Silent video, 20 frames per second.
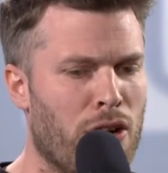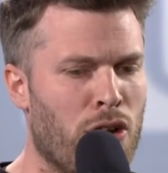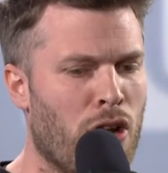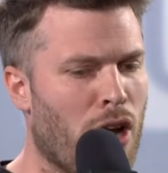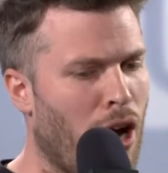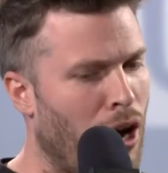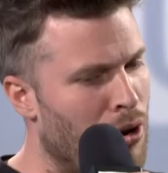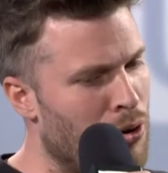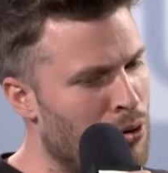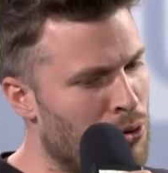
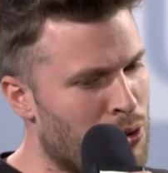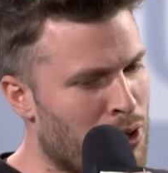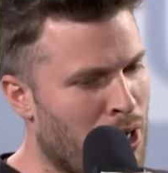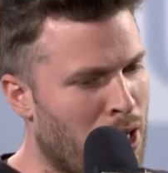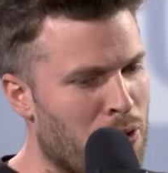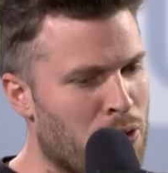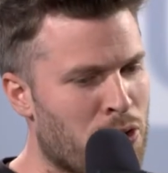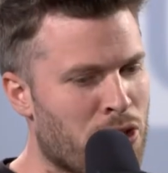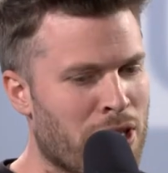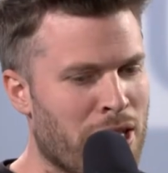No,
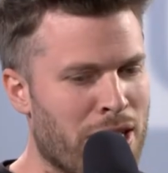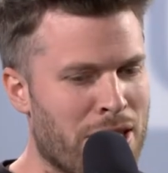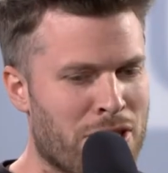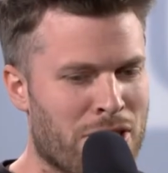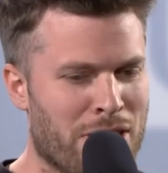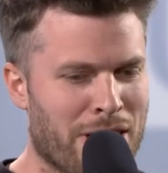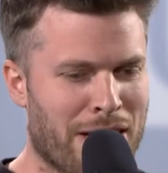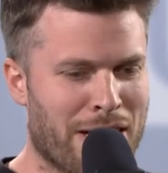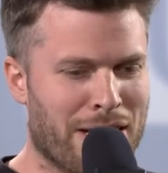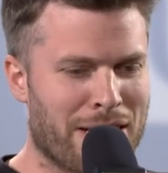
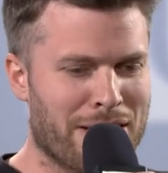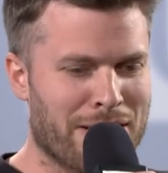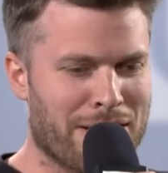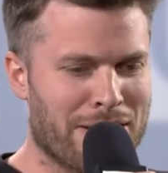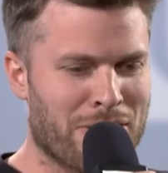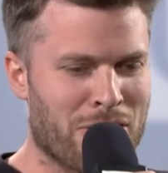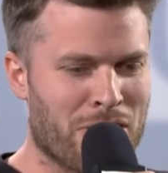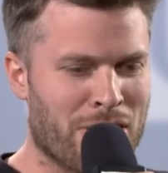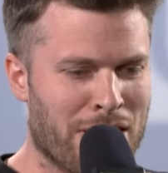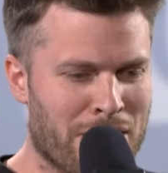Sunita.
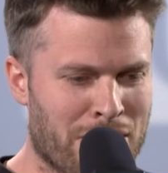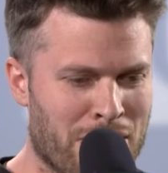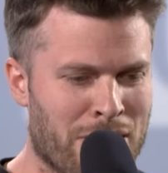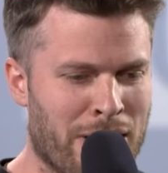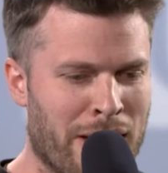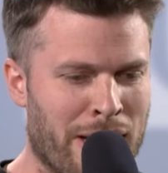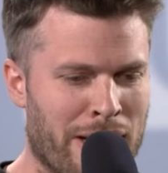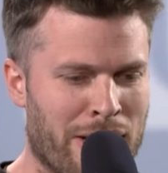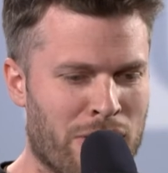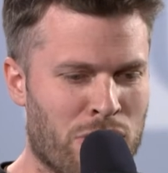Sunita
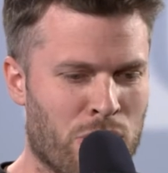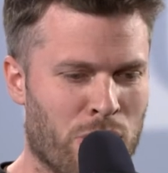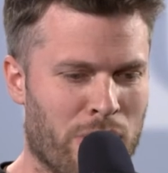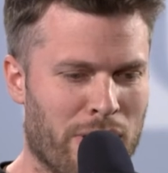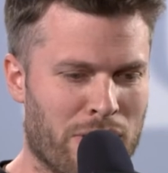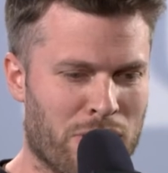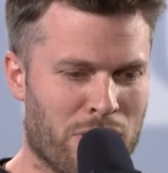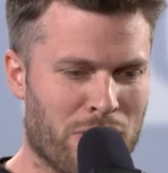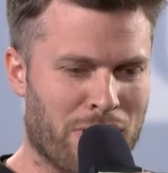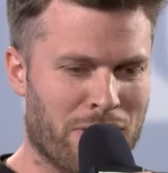didn't enjoy
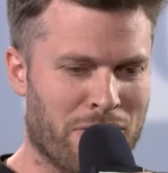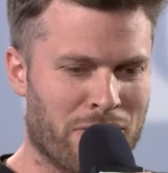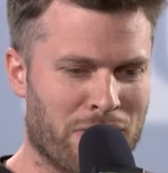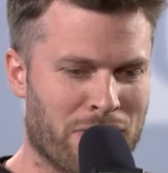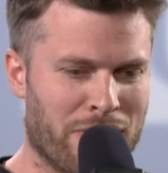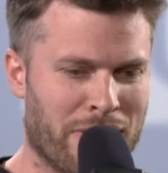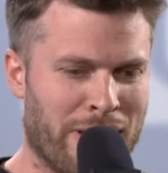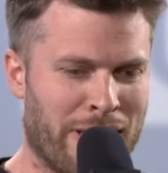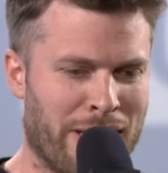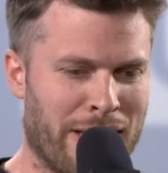
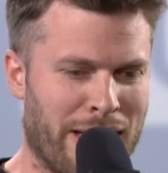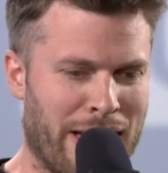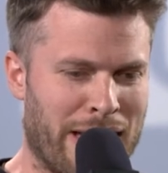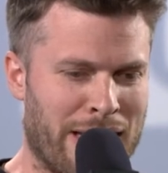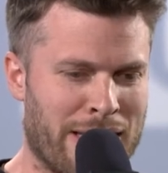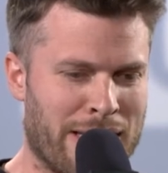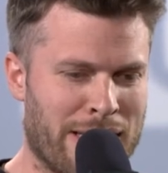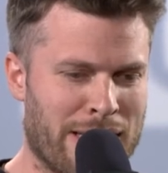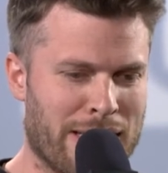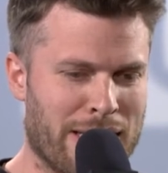herself in the
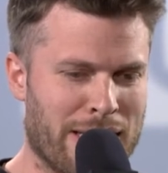end.